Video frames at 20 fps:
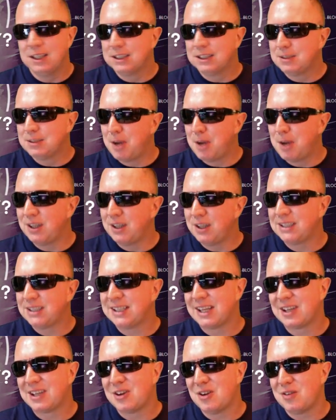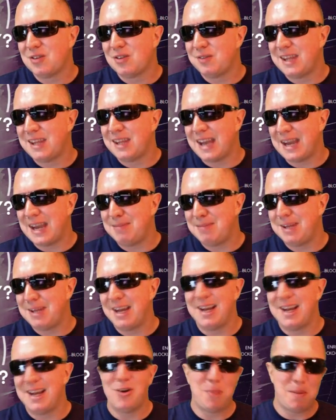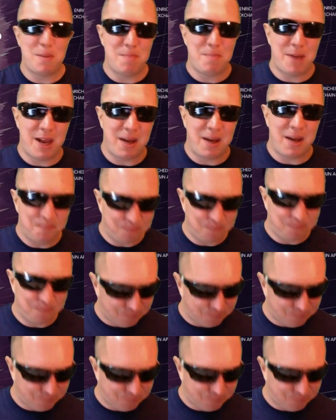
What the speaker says: to be honest, they could have named it a little bit better,